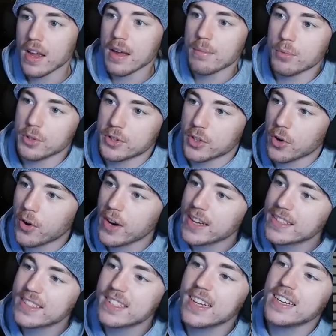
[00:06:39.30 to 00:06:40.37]

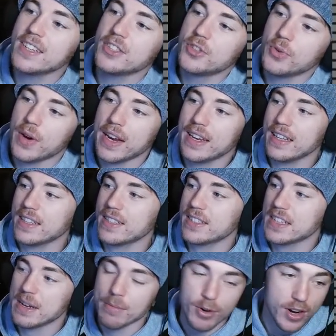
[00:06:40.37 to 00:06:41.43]
Multoisda Duen La
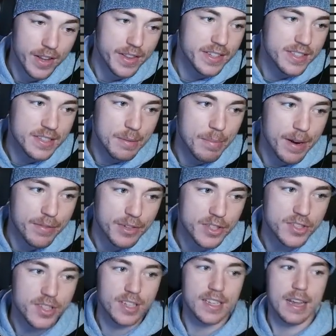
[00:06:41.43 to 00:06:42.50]
Cibra, and this is a bit of a
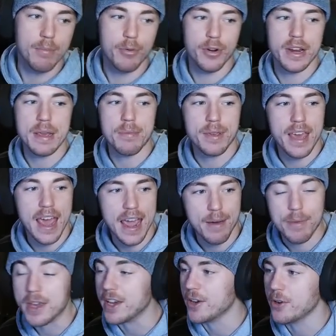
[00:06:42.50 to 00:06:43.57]
celebrity
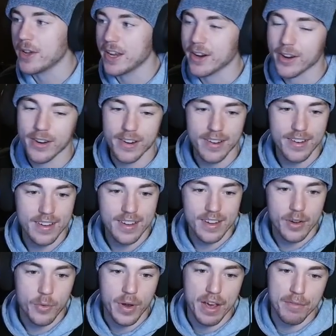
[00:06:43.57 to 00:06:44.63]
cameo here.
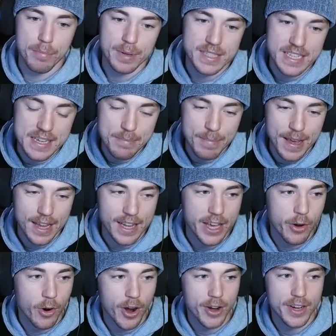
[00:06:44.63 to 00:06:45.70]
We have Petite
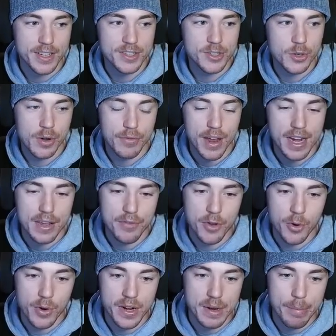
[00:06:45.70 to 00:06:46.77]
Paleo Artist, who, if any of you
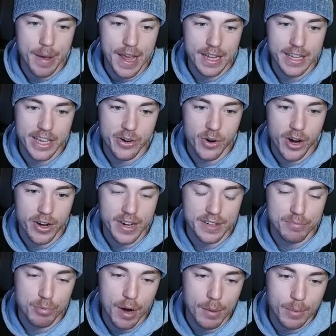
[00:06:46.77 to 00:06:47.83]
are into paleo art, have
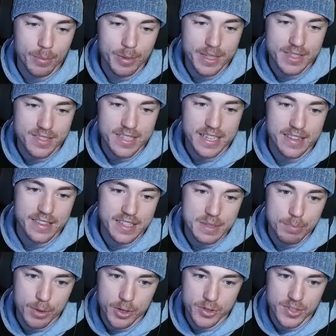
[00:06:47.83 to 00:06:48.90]
probably seen this
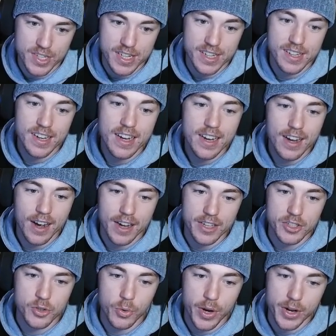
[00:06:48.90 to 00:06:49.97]
person on
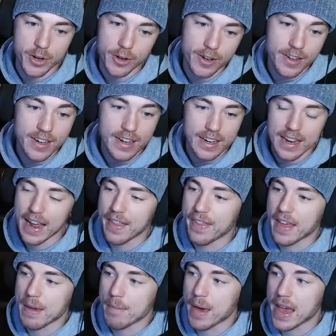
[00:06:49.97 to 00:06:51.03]
Twitter, and
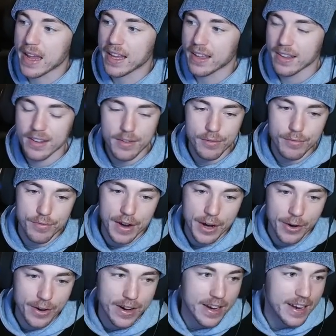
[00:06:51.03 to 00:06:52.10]
they make
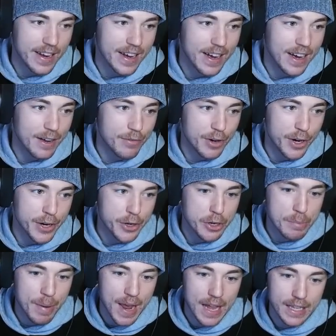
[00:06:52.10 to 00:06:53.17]
very good
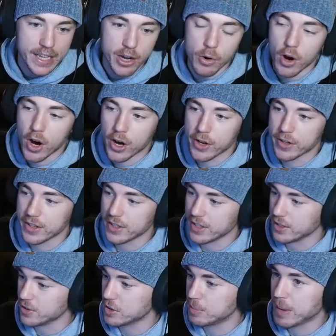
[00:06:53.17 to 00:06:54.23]
paleo art and, you
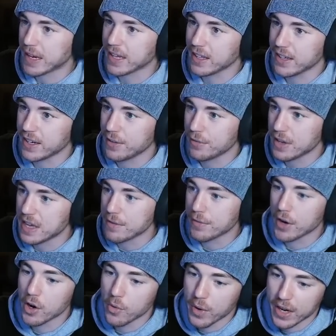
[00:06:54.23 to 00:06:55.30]
know, speculative
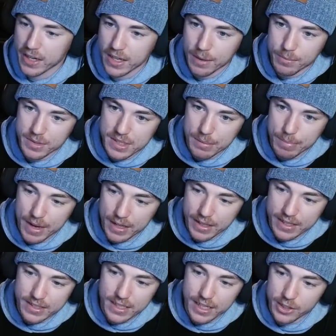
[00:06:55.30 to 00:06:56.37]
Evo when it comes to
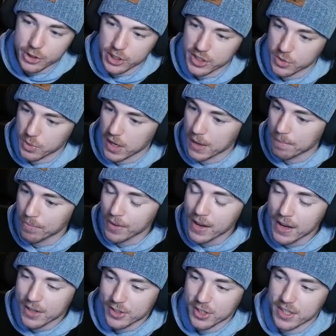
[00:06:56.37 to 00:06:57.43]
paleontology as well.
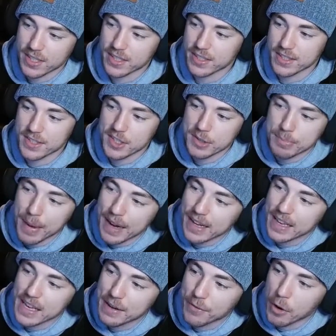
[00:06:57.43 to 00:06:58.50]
So this is a spec
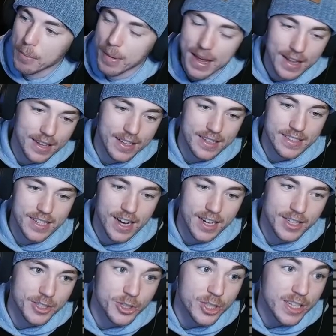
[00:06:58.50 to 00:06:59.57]
Evo
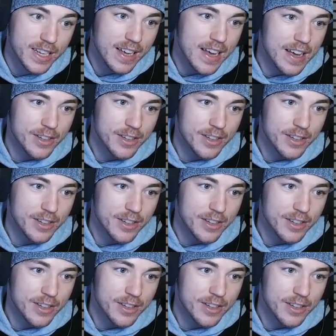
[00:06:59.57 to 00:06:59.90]
paleontology.